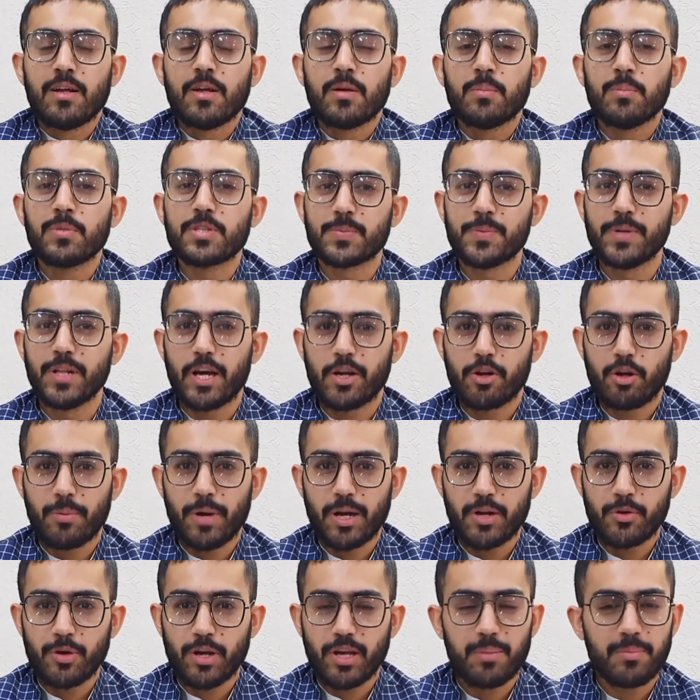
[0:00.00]

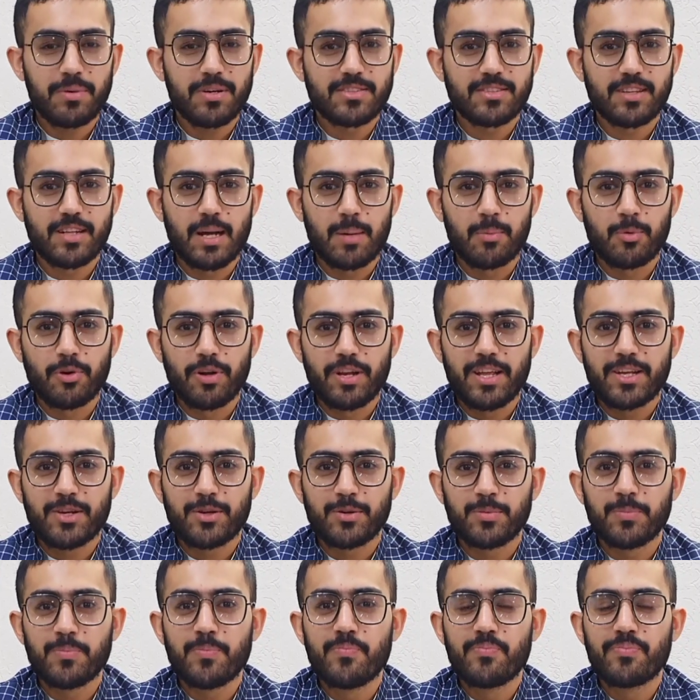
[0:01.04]
Bismillahirrahmanirrahim. Assalamu
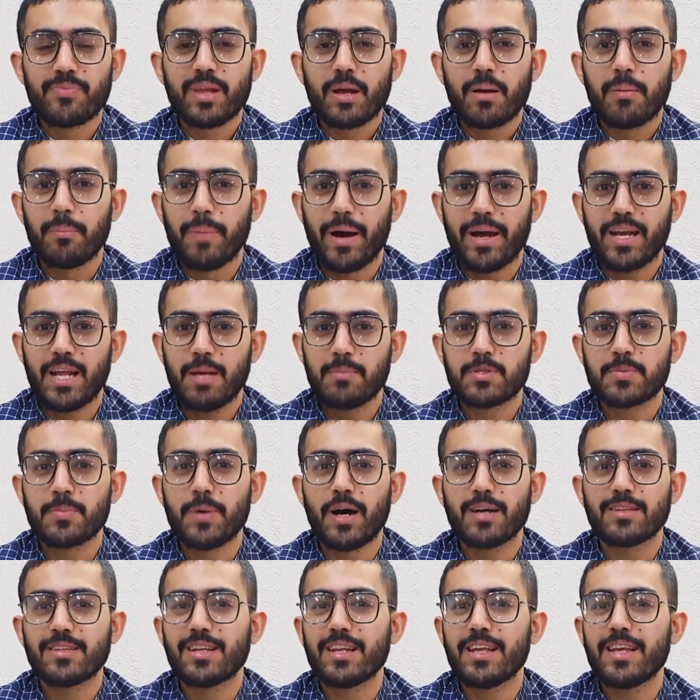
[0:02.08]
alaikum. My name is
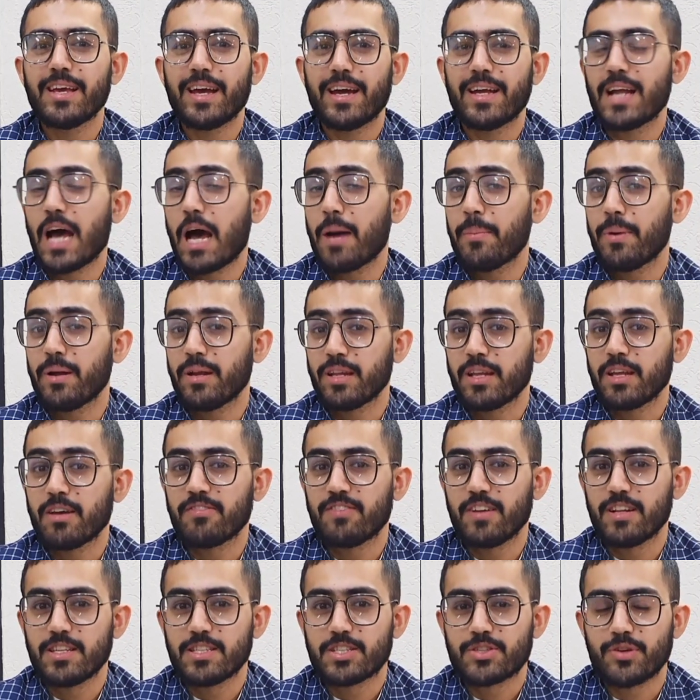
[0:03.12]
Mahid Ail and I'm an
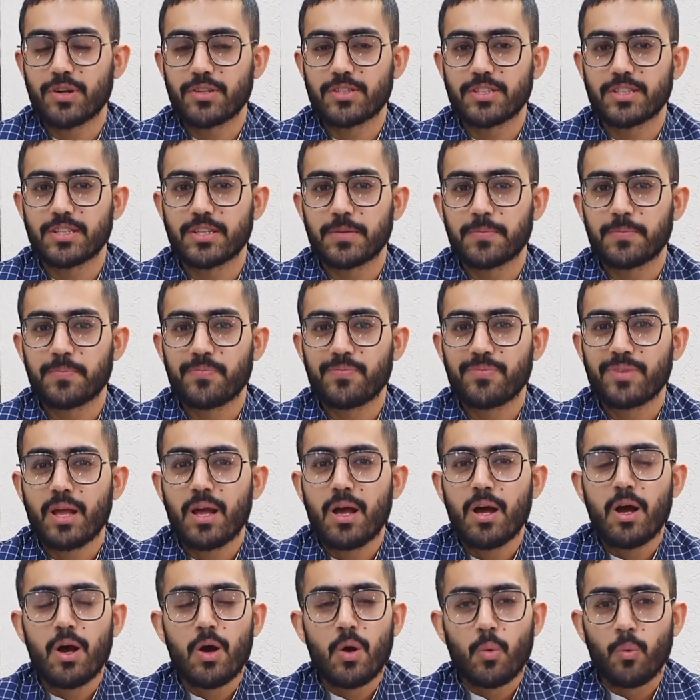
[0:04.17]
EFL instructor.
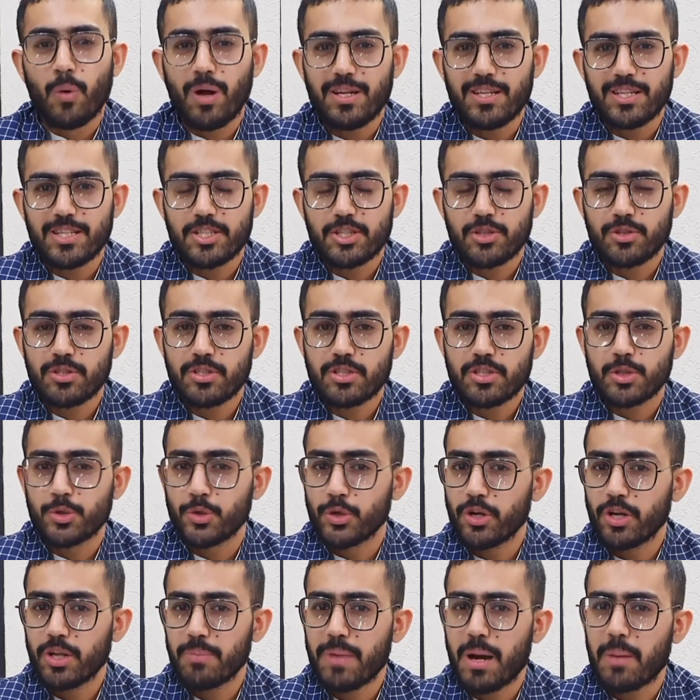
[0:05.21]
Well, dear students, do you
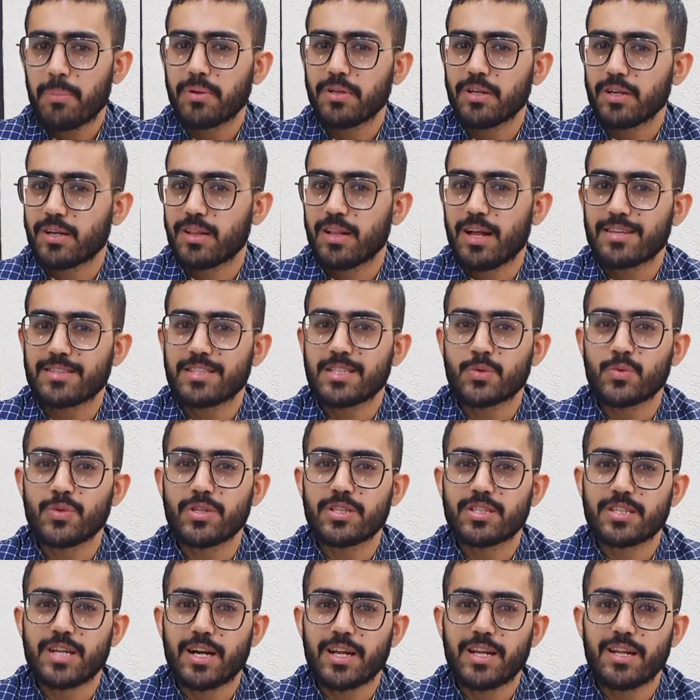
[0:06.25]
remember the classes we
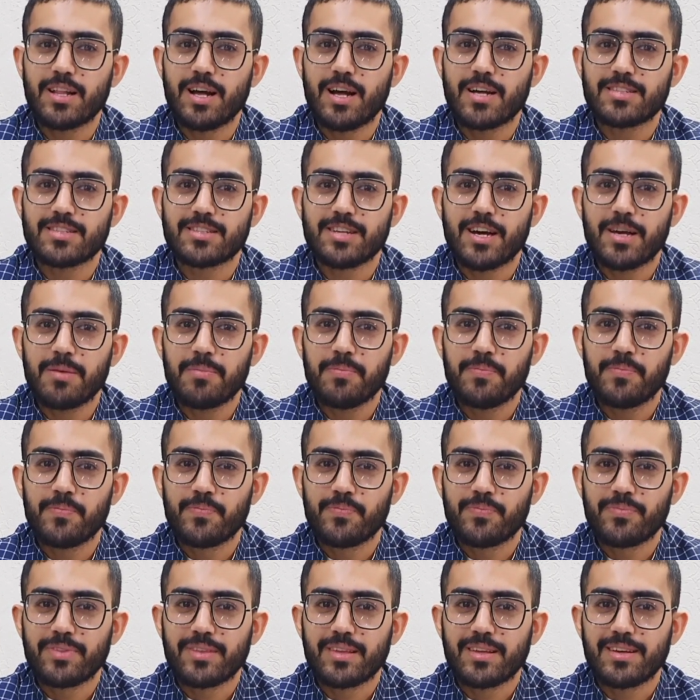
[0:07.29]
studied last time?
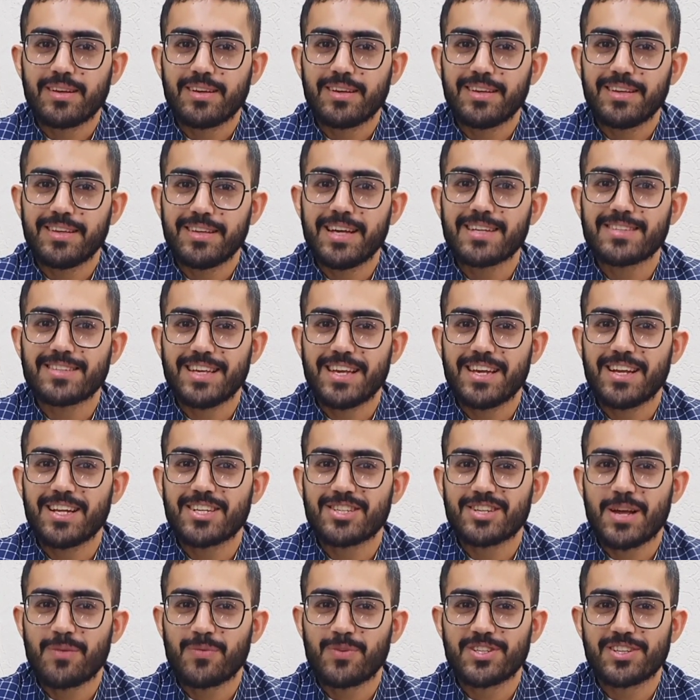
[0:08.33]
Yes, English
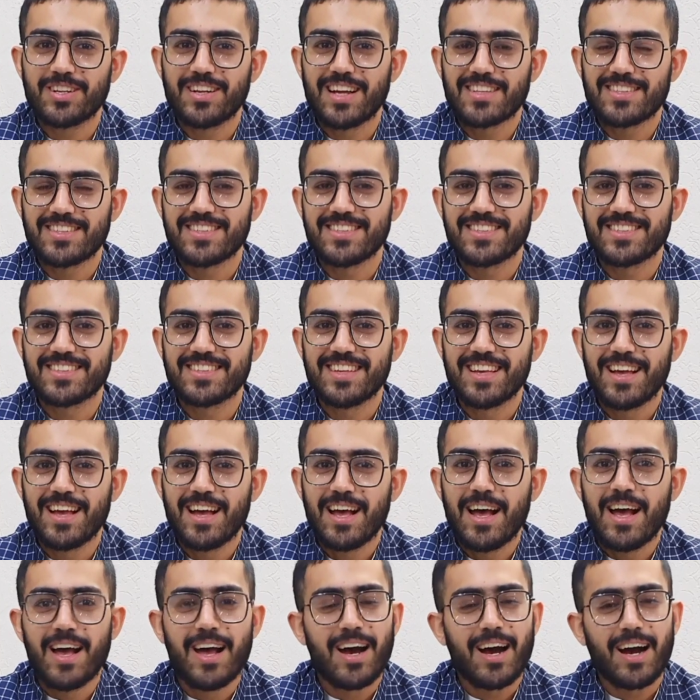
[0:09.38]
language classes.
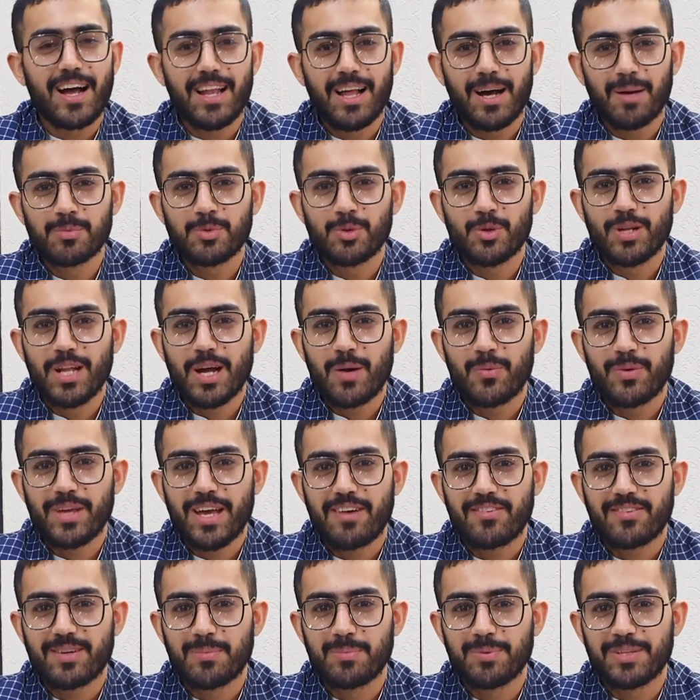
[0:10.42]
Alhamdulillah, we have
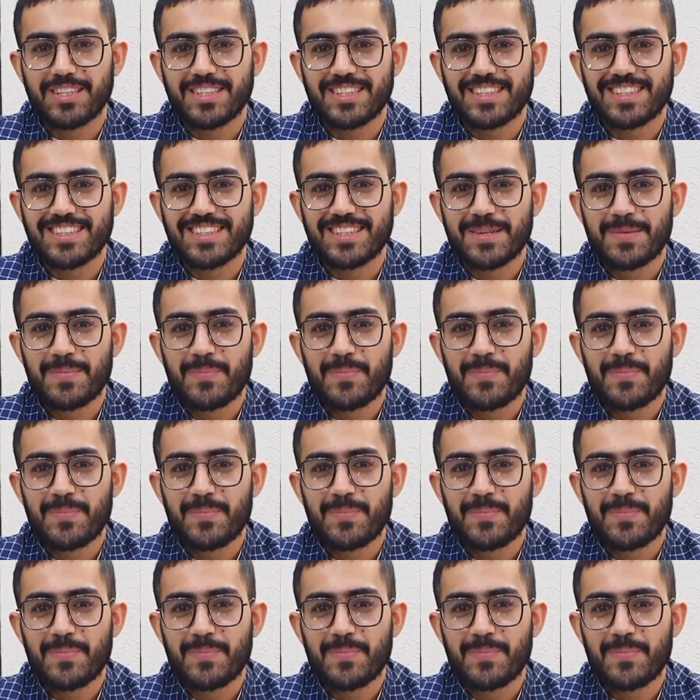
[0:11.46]
completed.